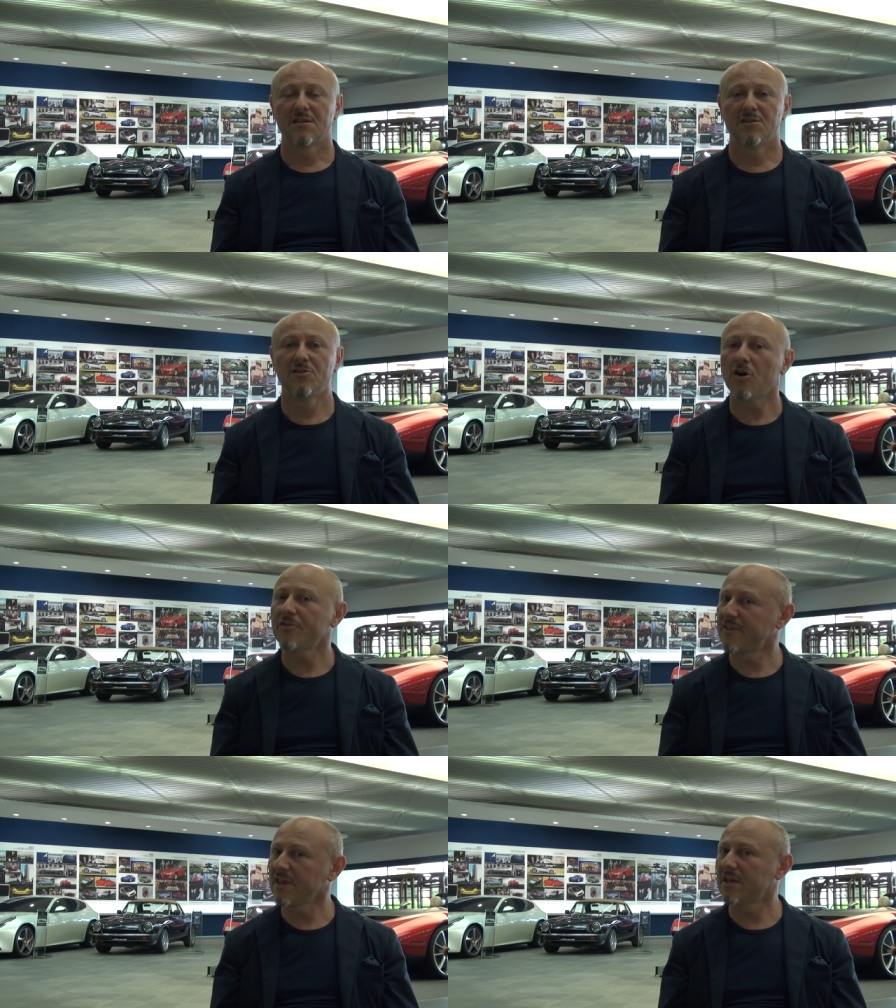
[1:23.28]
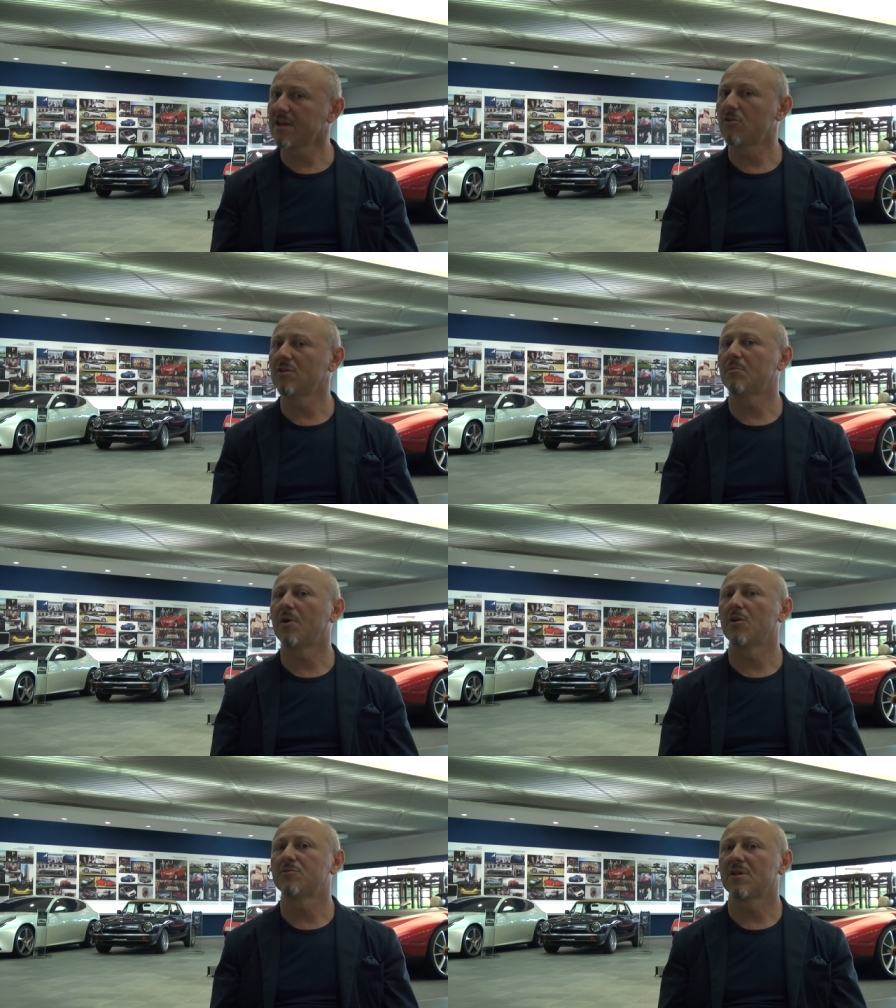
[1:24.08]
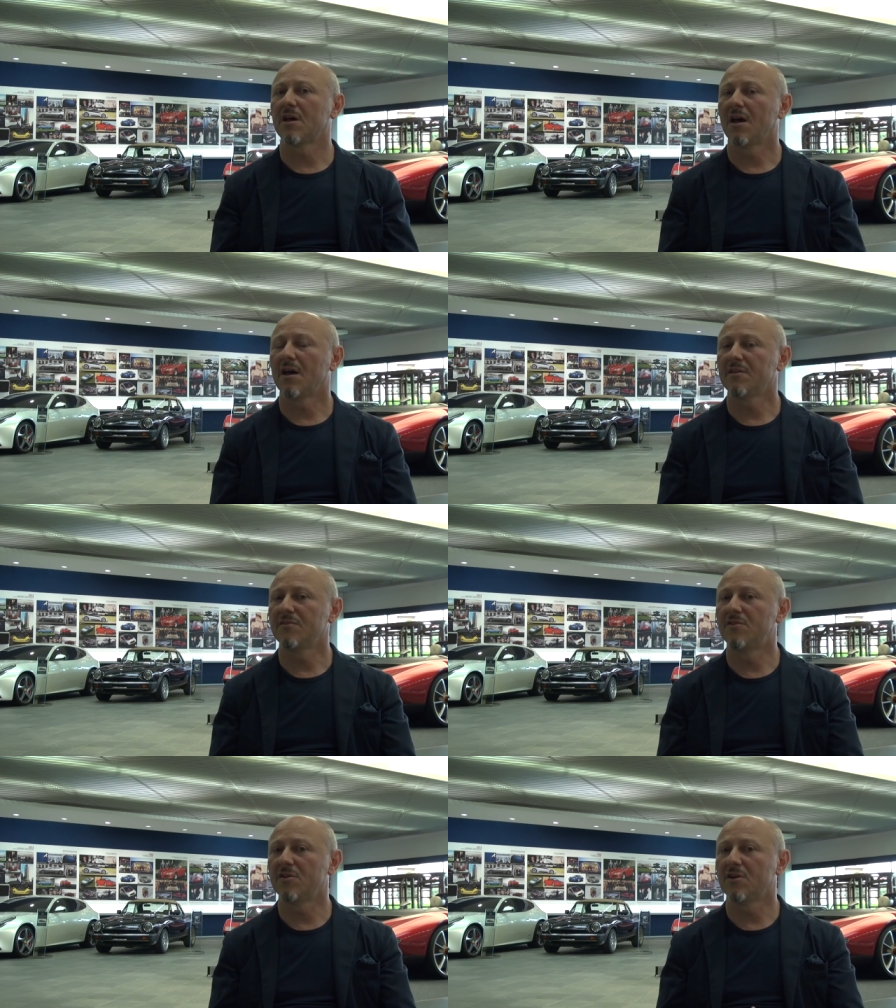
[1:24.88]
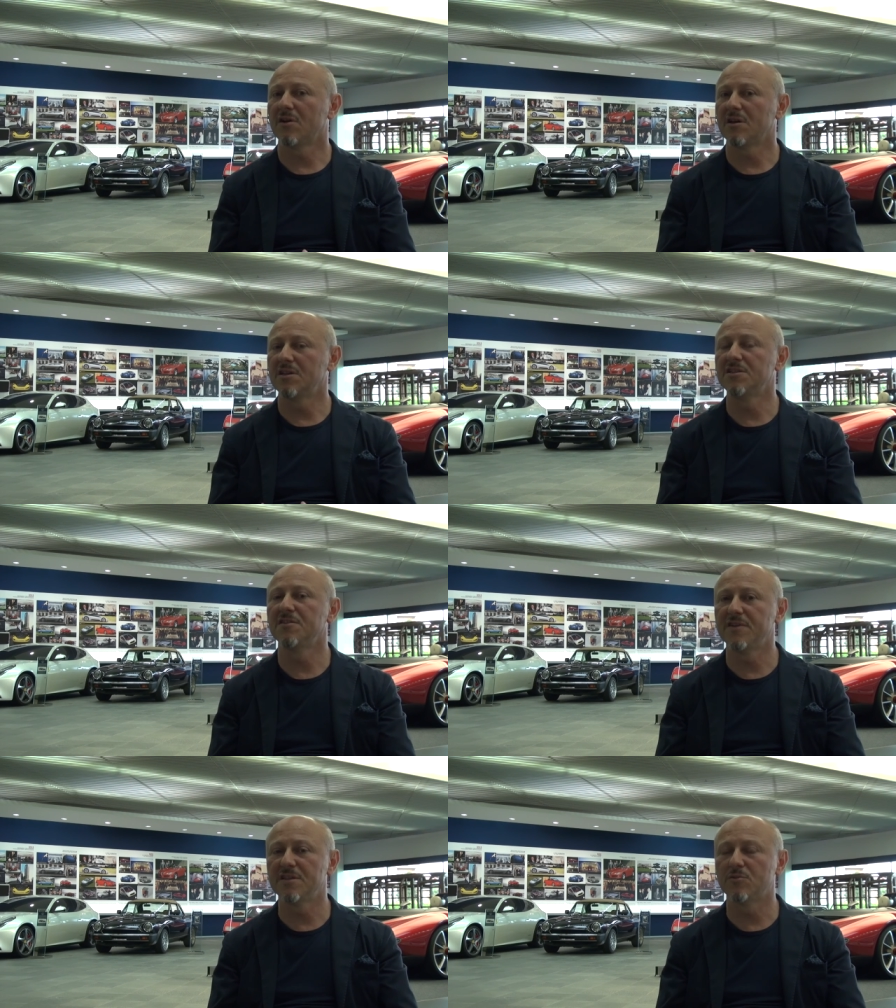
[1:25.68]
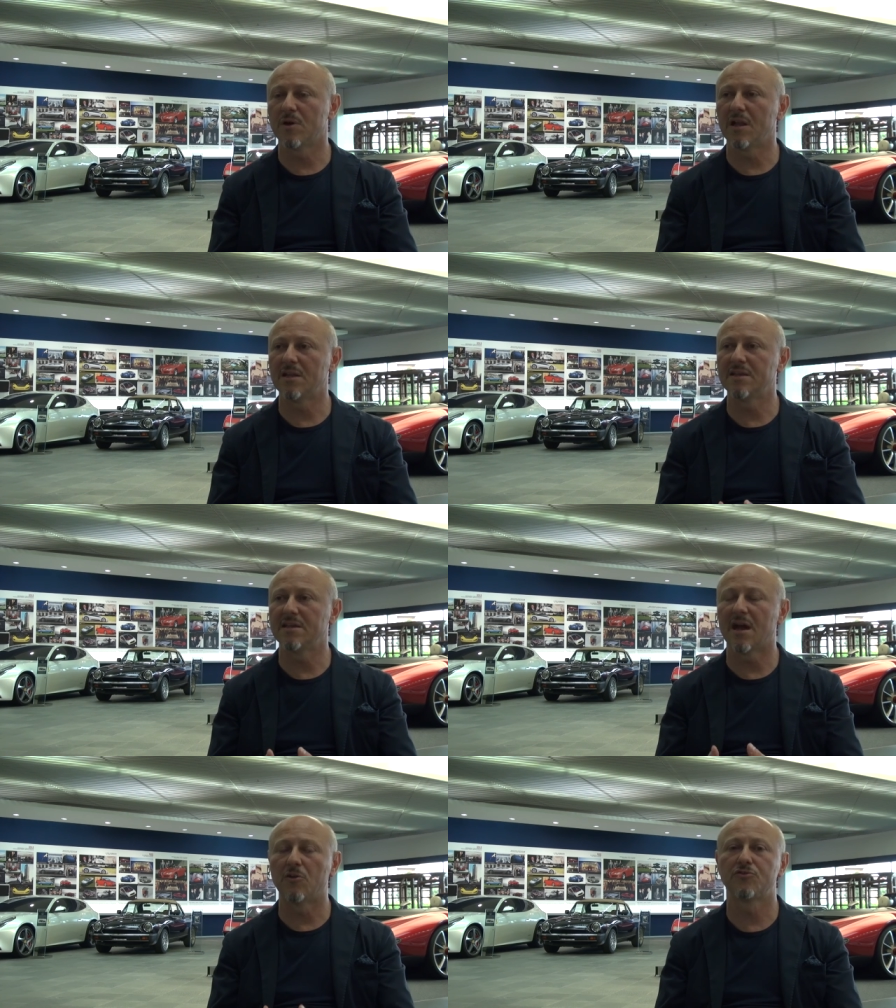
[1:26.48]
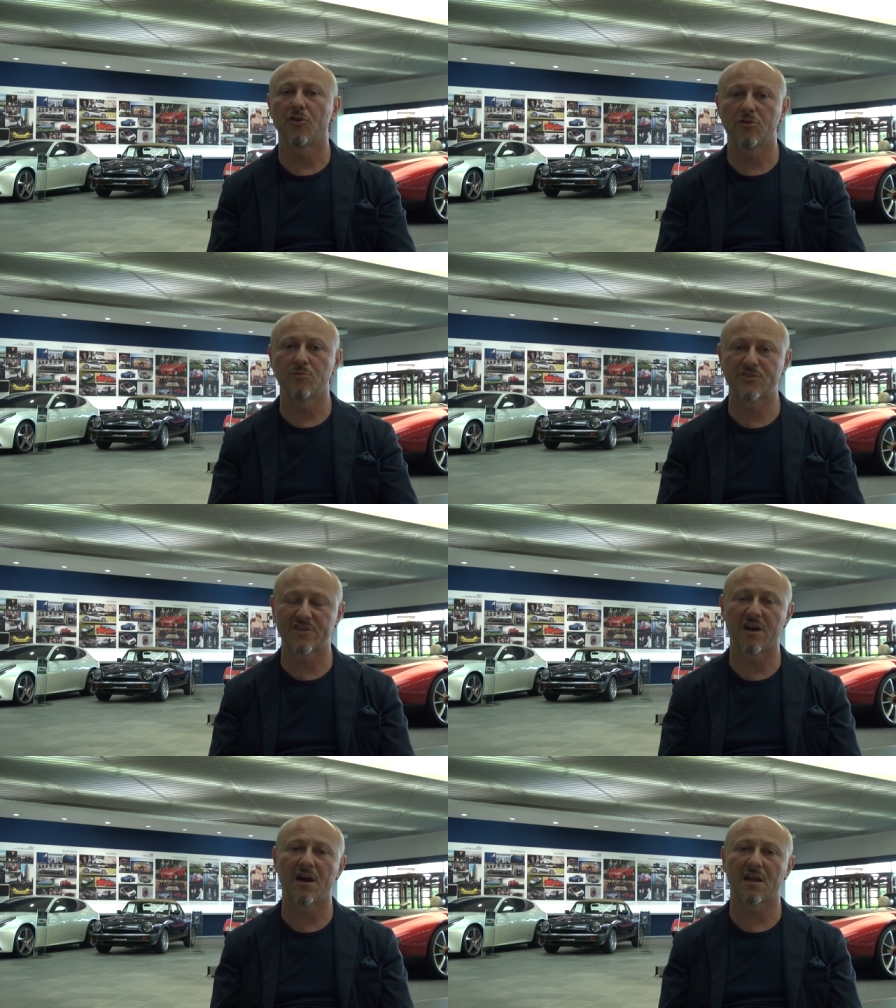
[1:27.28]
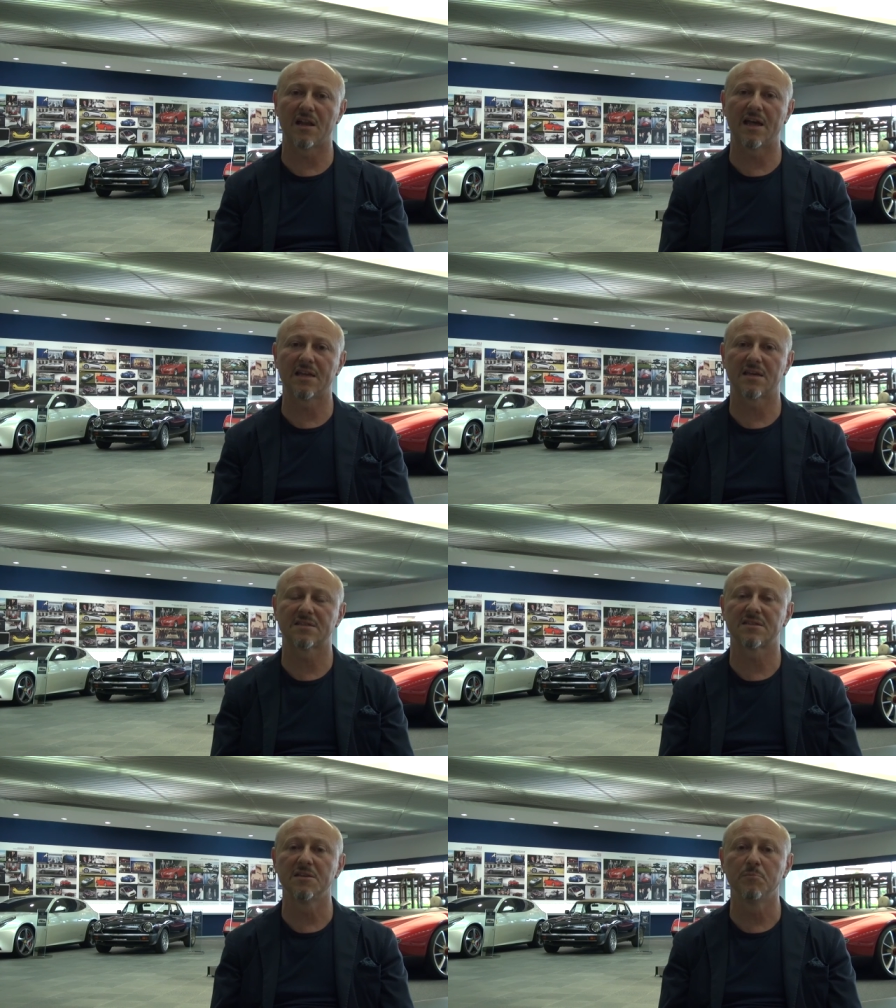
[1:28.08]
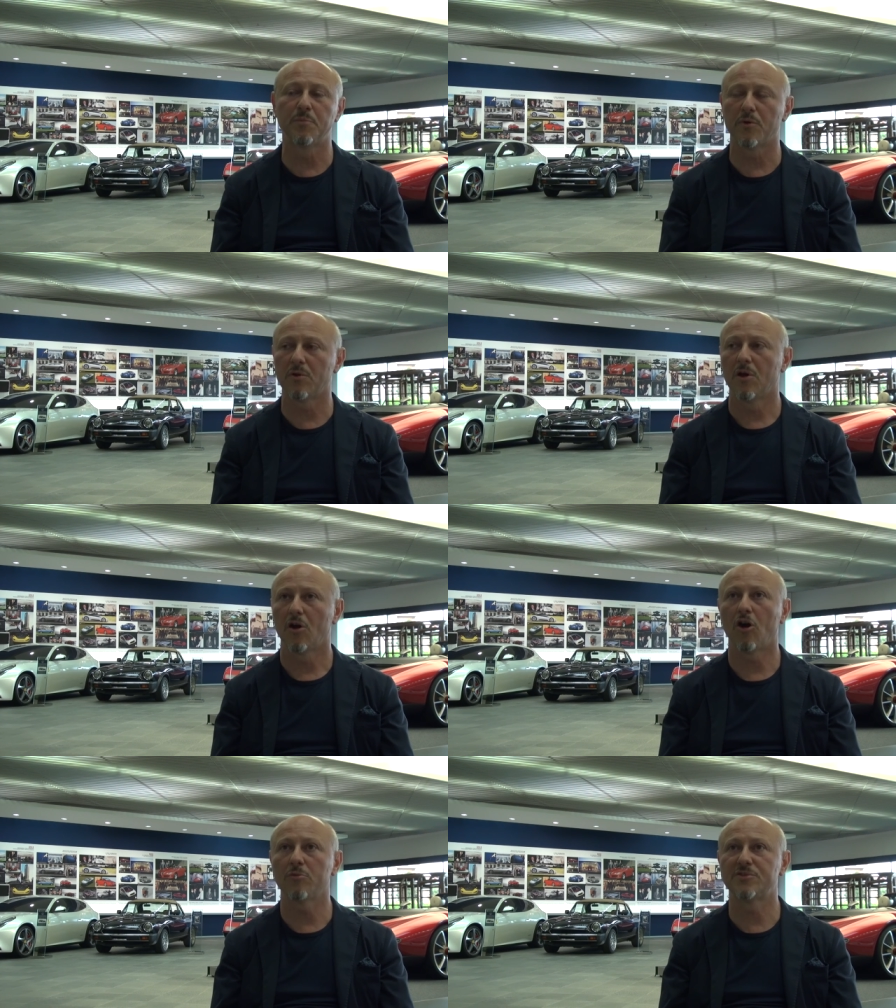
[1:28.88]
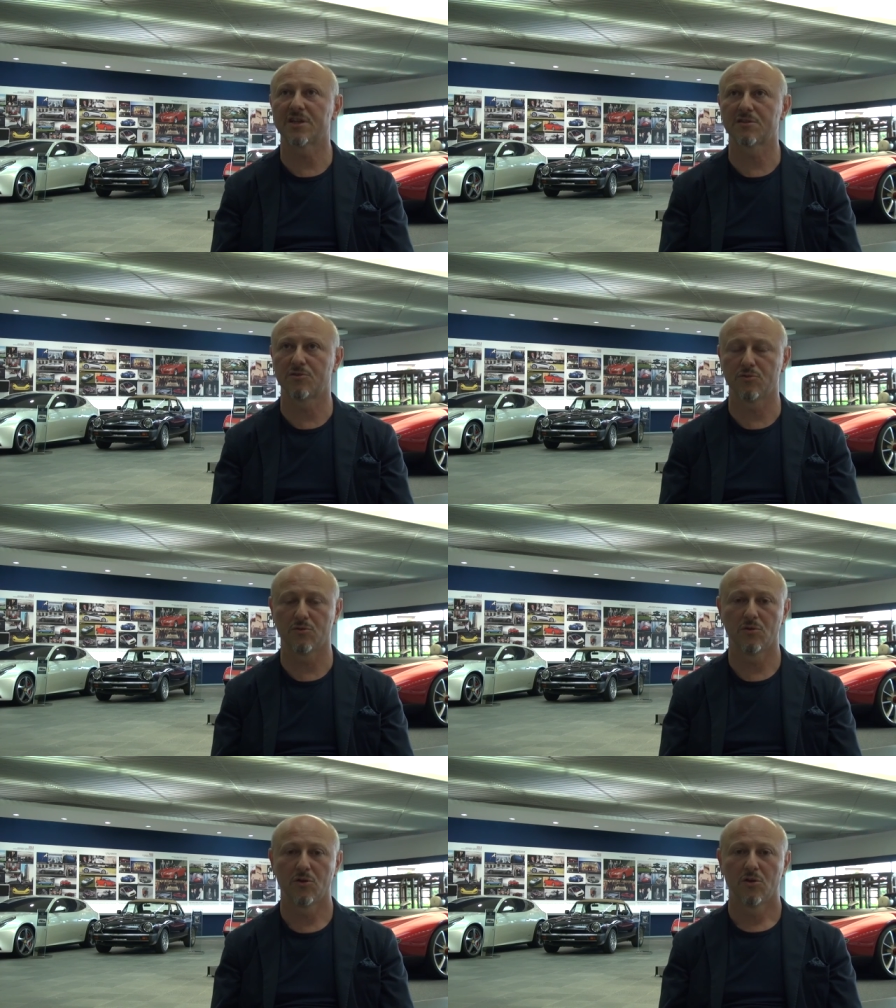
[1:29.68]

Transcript: not thinking only about the individually autonomous car like a simple object to